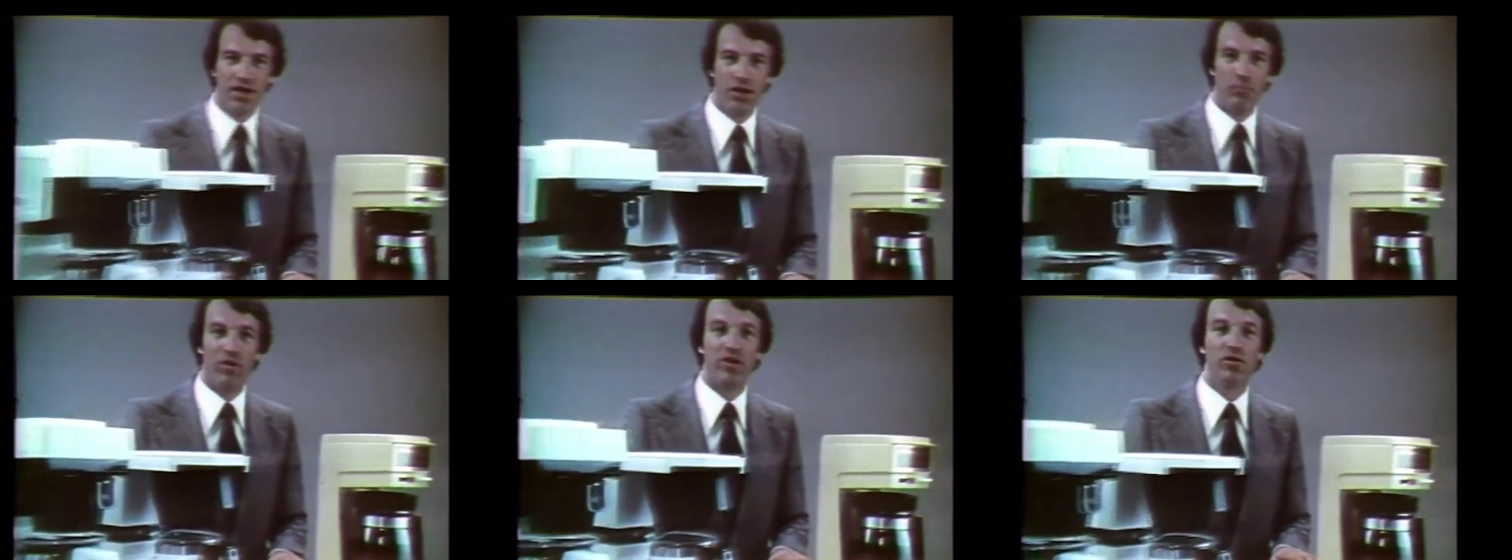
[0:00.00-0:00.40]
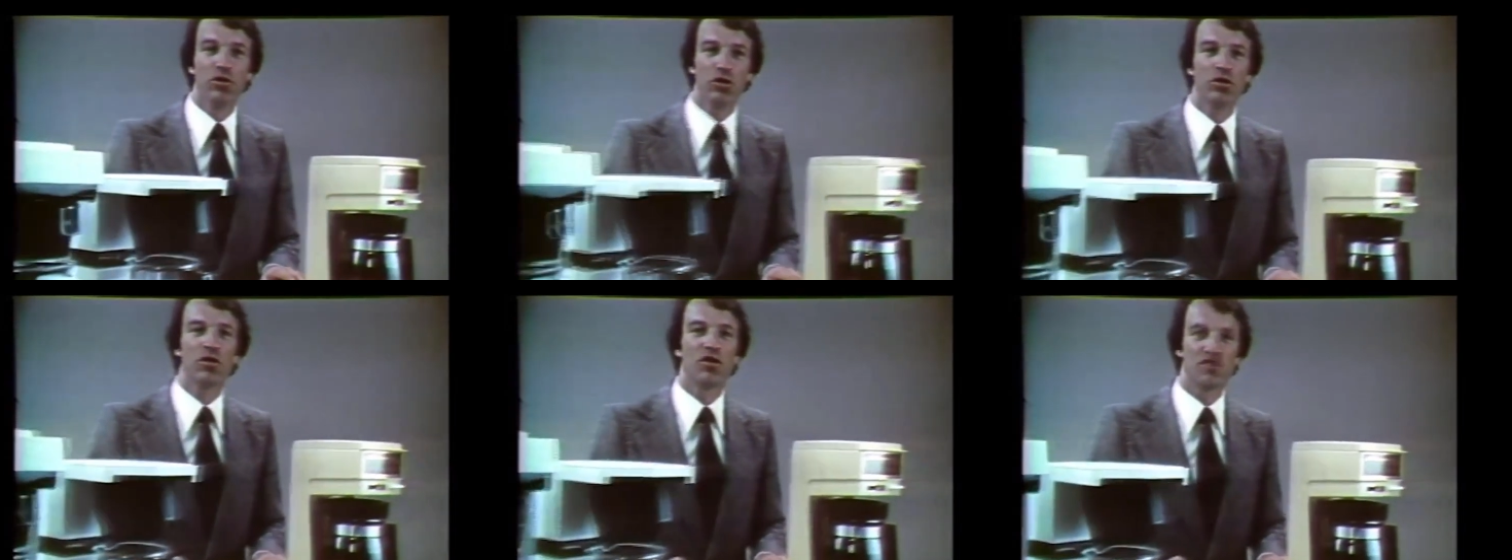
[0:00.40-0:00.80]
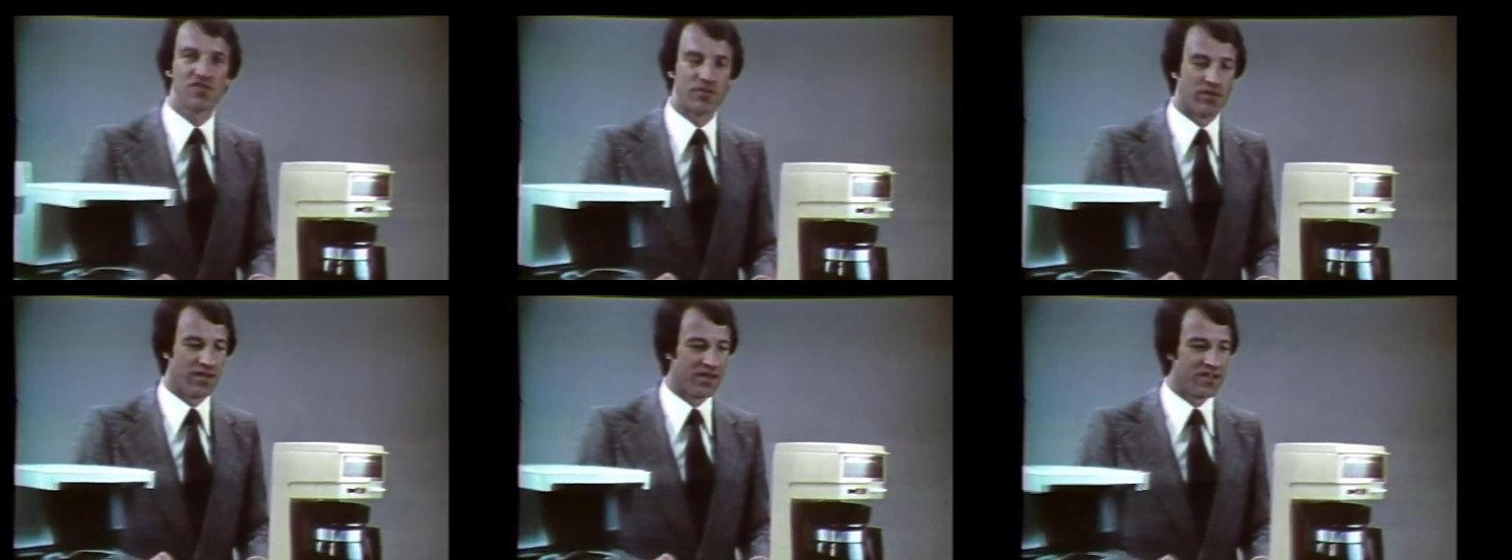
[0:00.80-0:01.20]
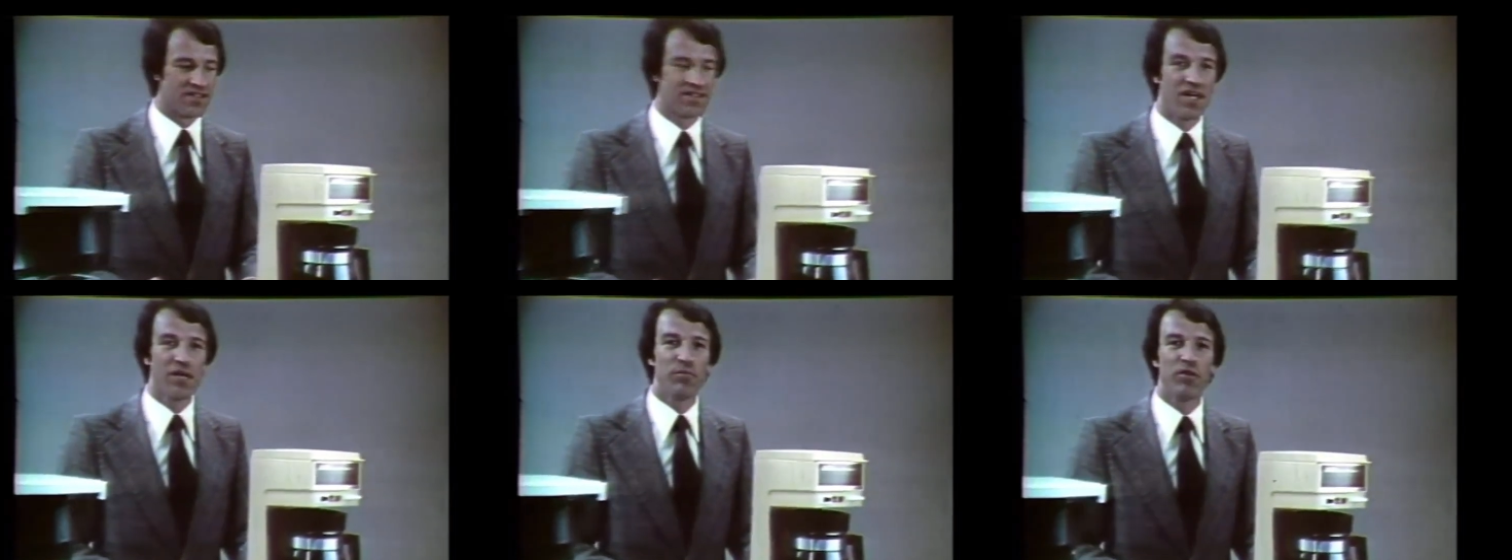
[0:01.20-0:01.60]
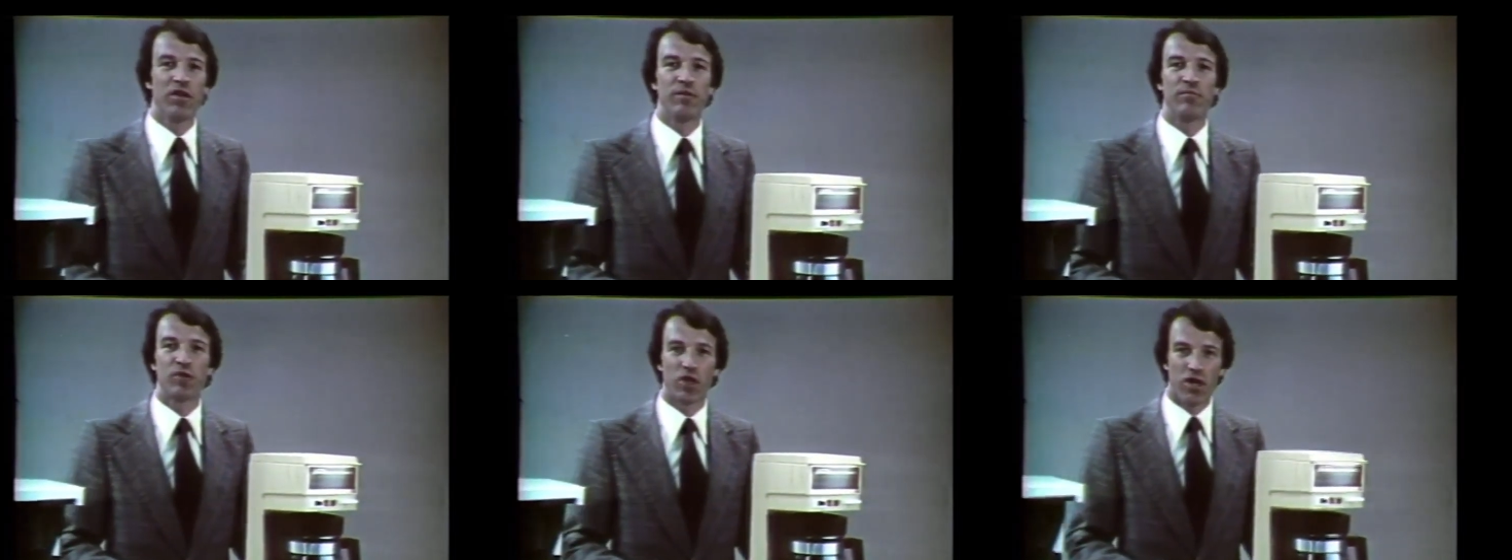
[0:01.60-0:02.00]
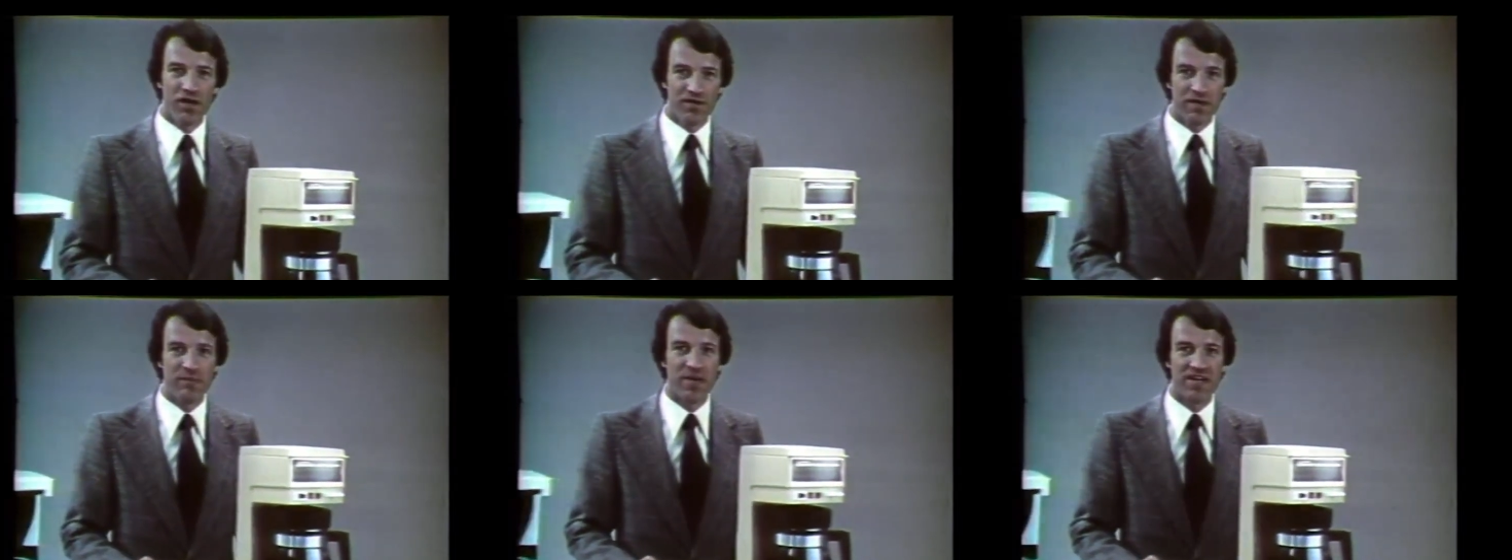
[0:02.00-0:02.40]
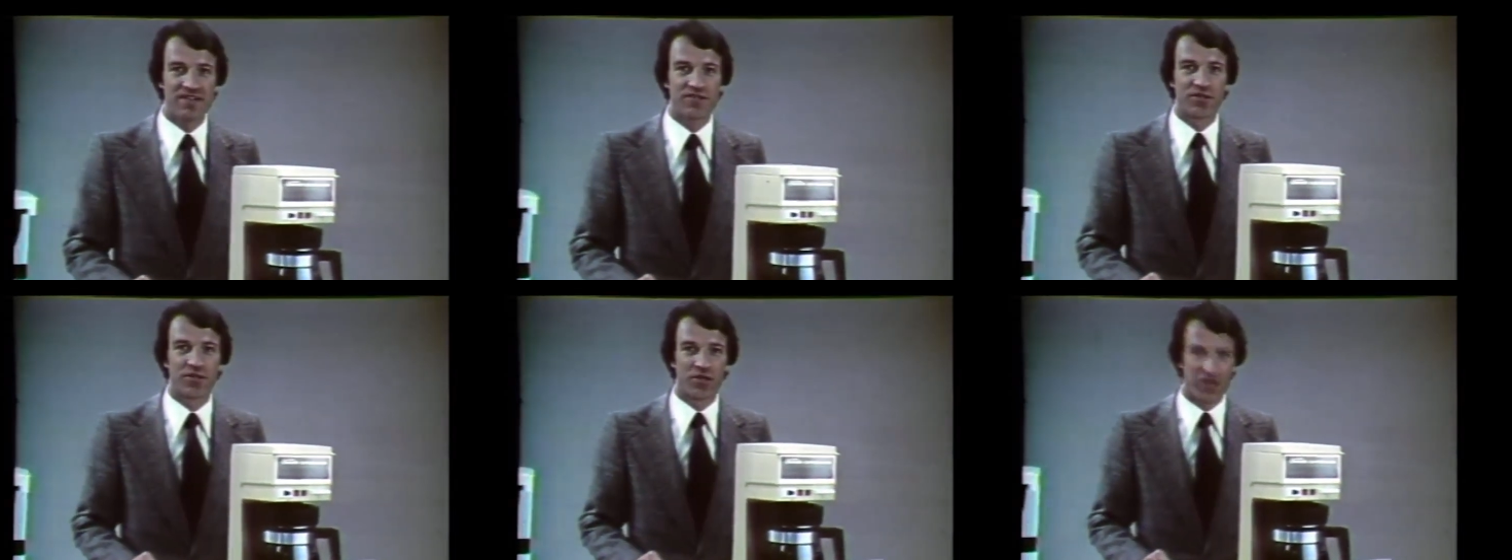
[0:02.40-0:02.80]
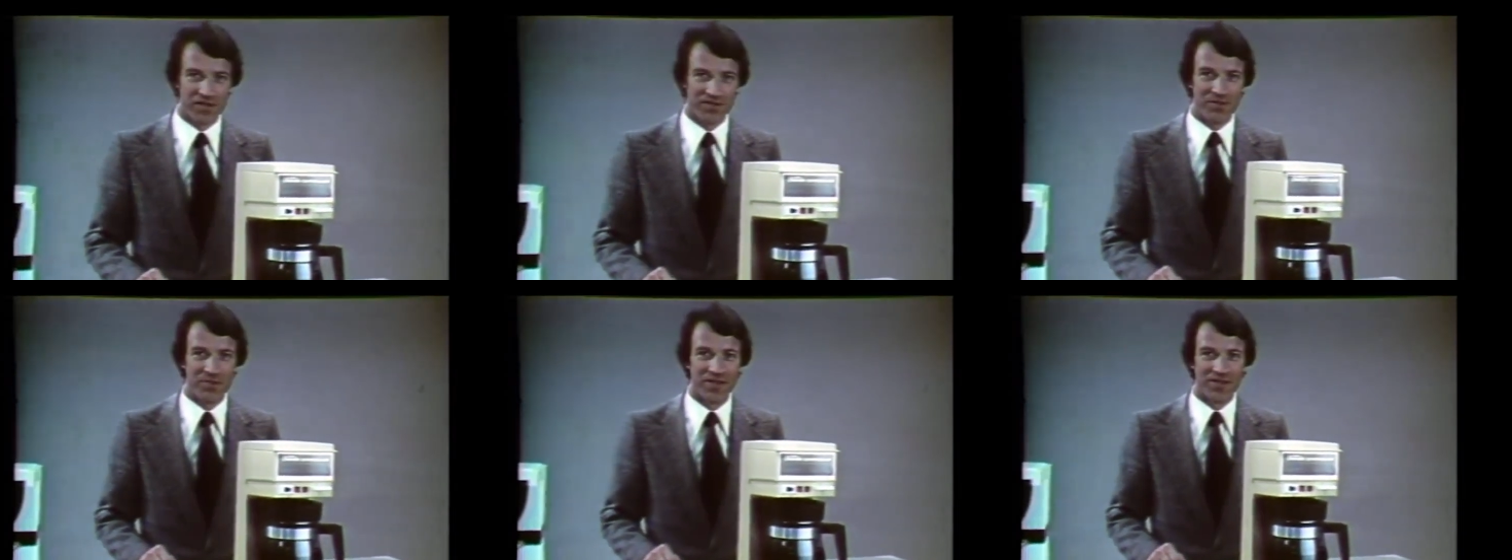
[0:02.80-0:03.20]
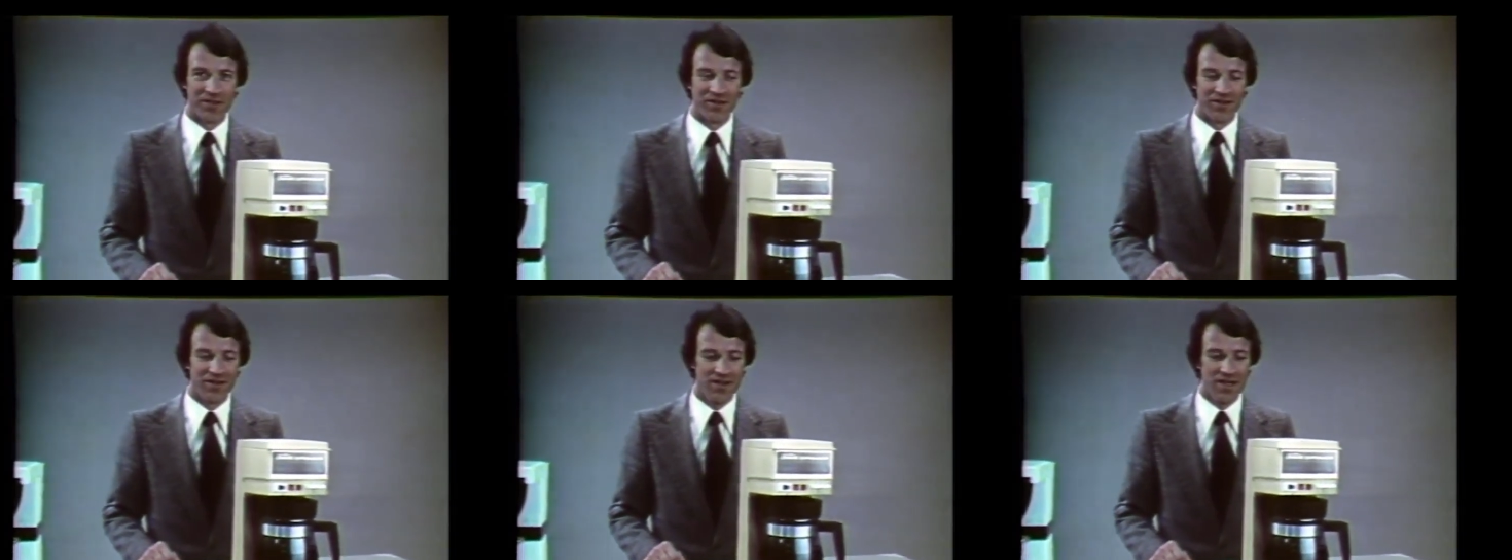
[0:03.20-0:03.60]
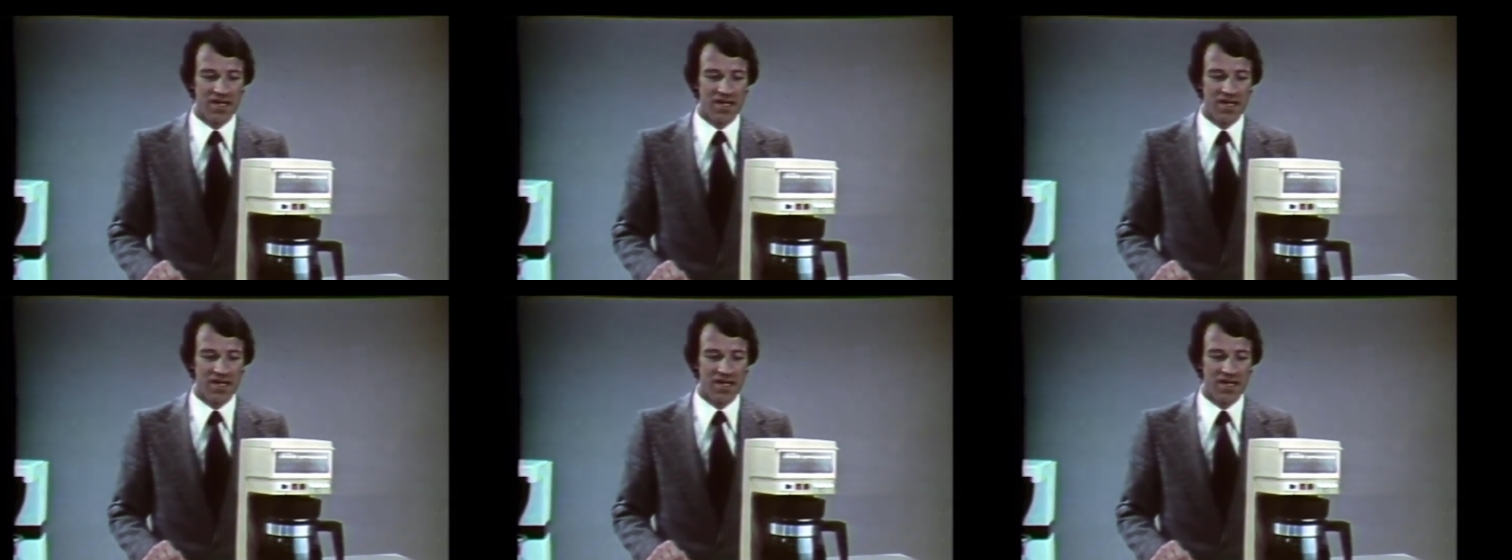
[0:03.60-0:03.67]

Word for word: but look closer at the Sunbeam Coffee Master coffee maker.